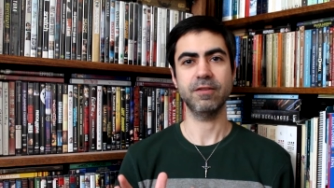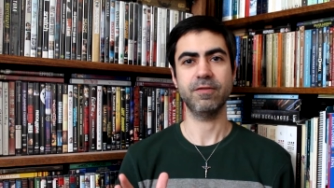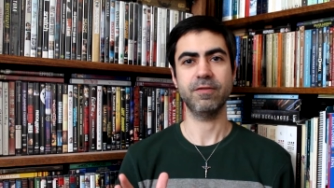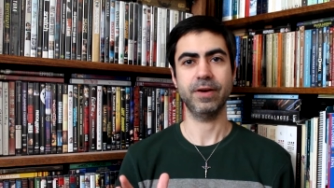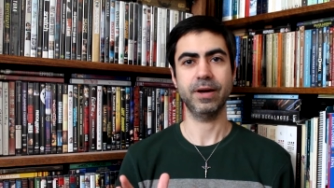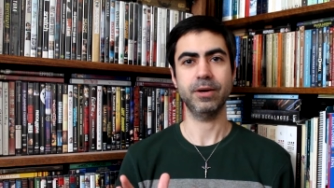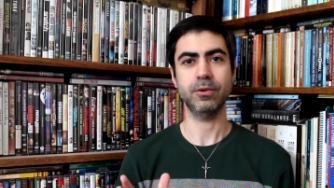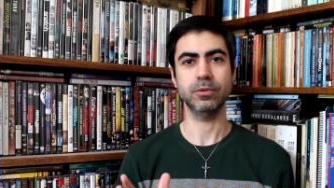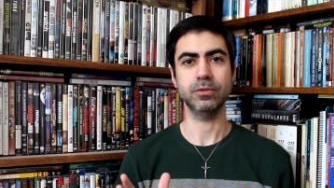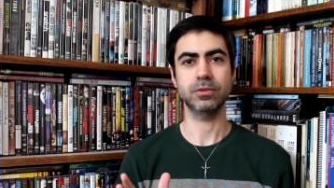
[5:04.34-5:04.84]

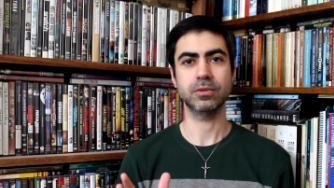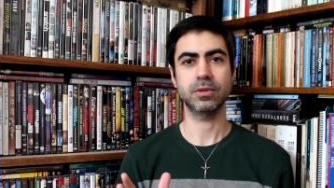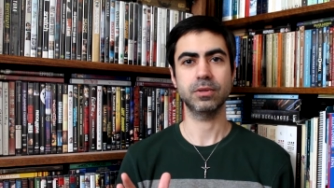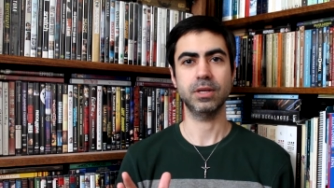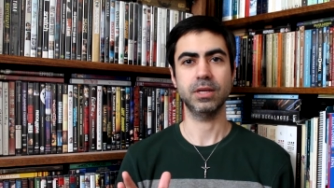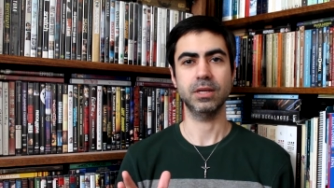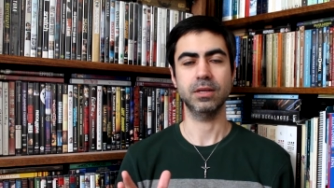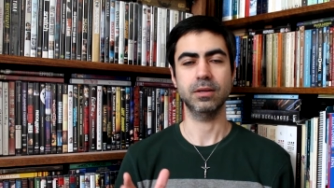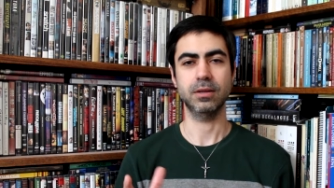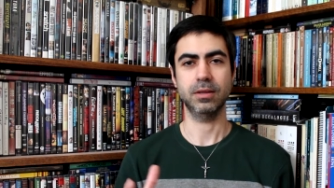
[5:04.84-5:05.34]
found
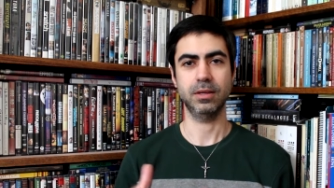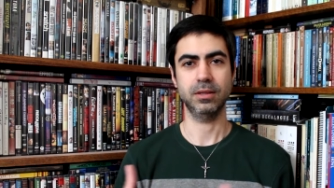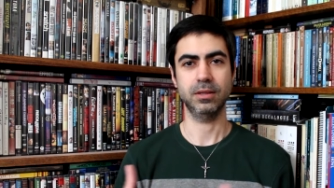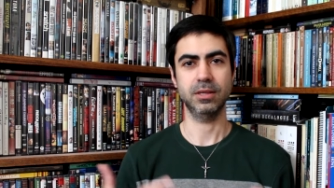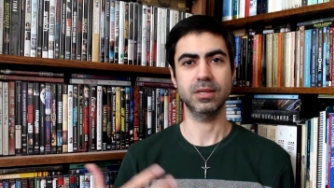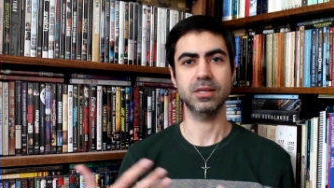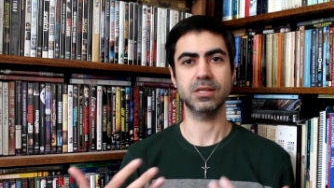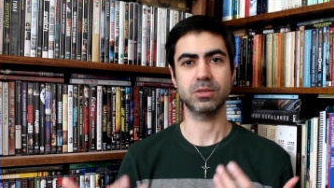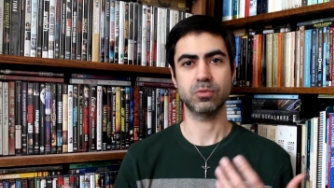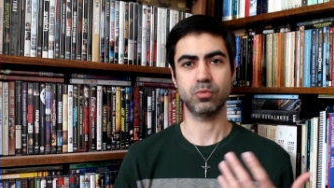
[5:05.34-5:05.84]
in, in
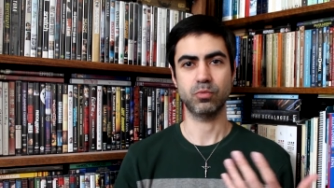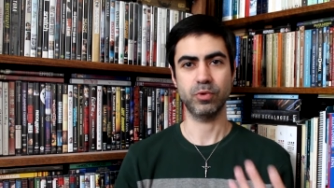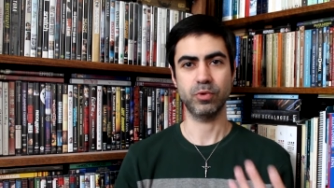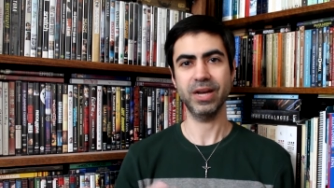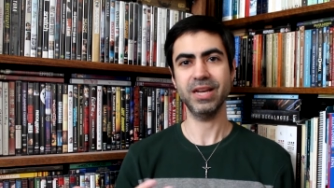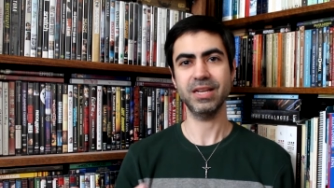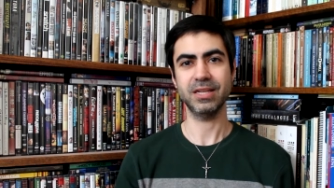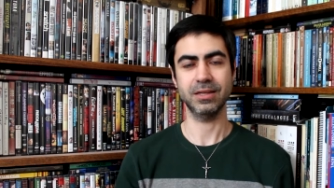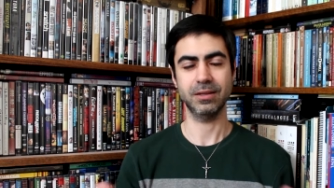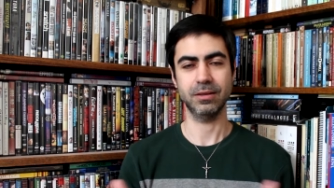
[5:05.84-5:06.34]
this
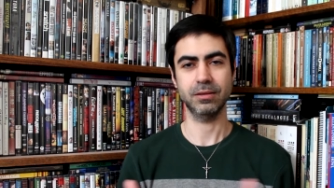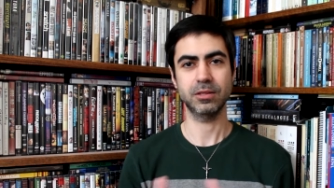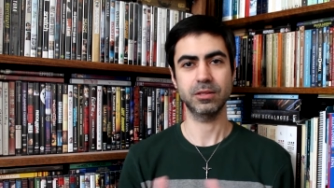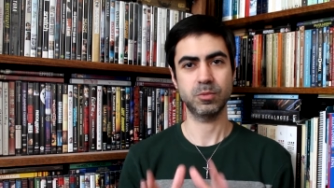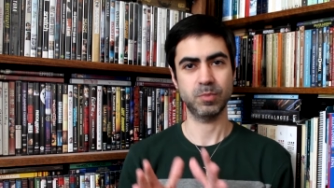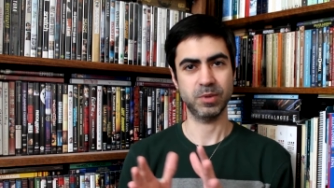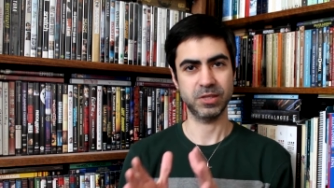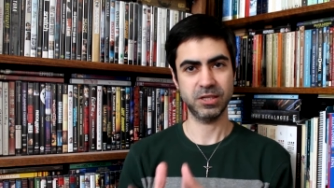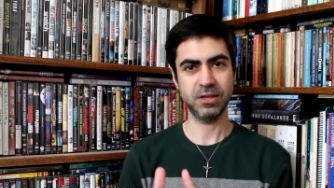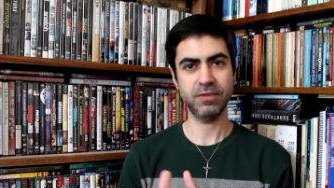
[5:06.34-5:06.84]
writing,
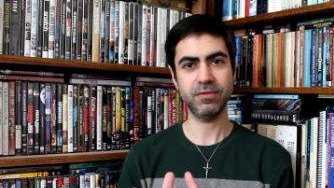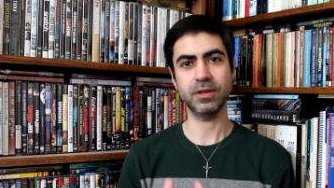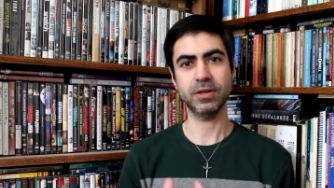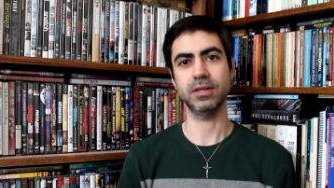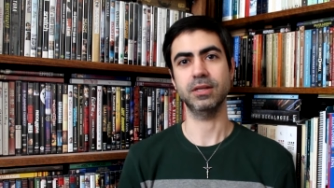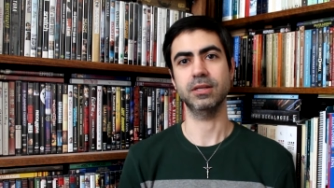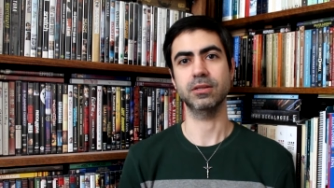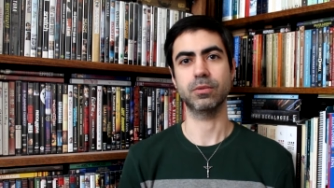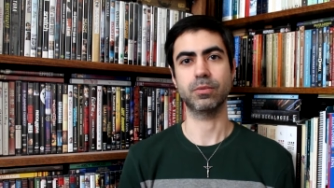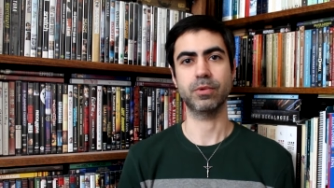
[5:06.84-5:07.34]

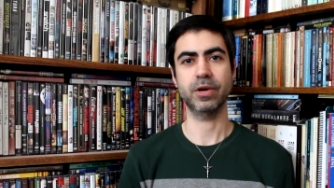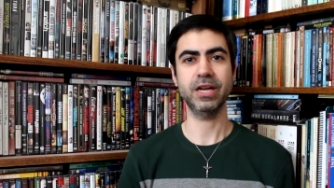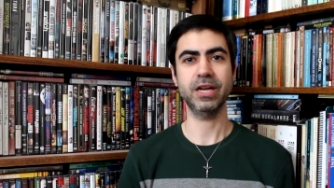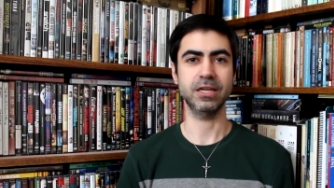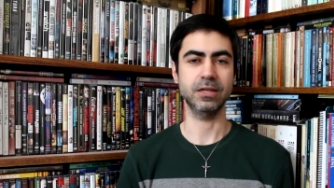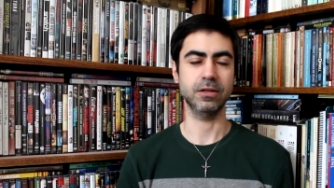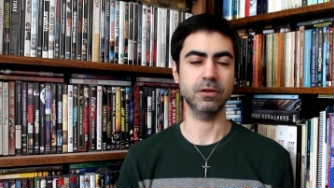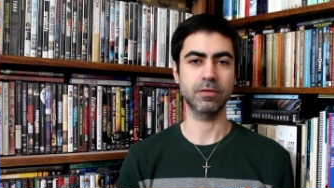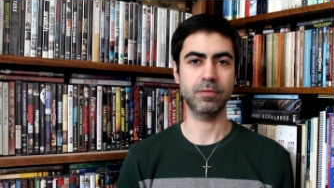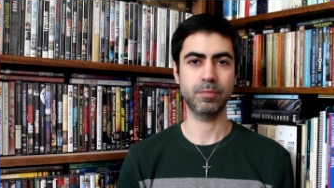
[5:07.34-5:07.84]
specifically in the
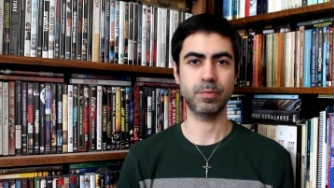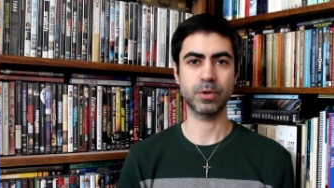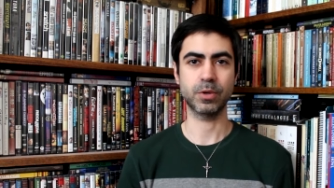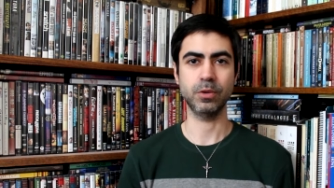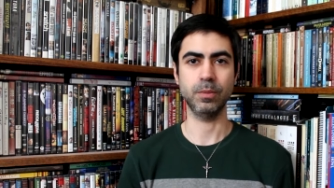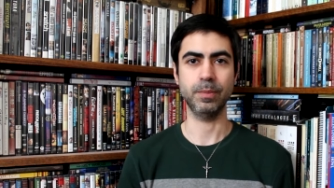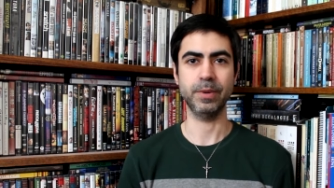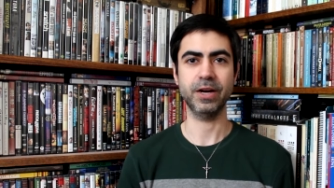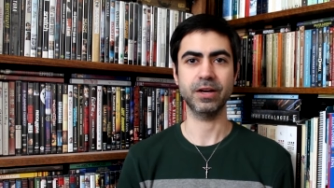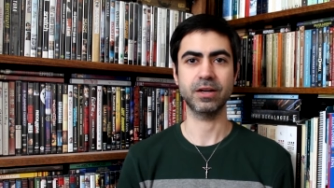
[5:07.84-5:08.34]
writing of
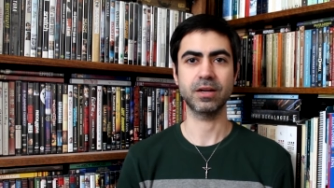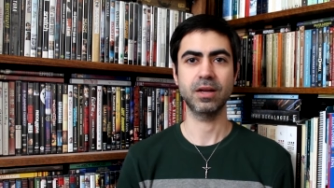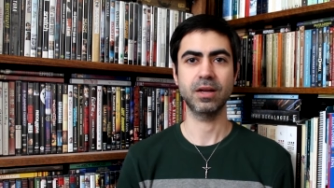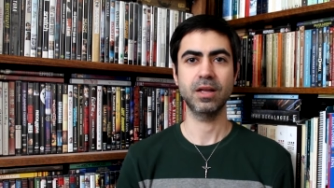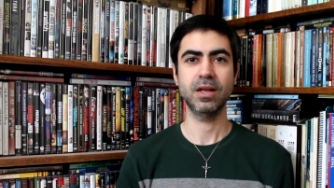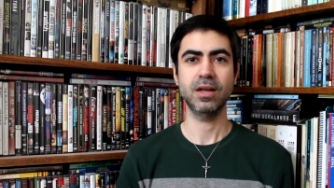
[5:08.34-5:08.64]
Pearl Buck,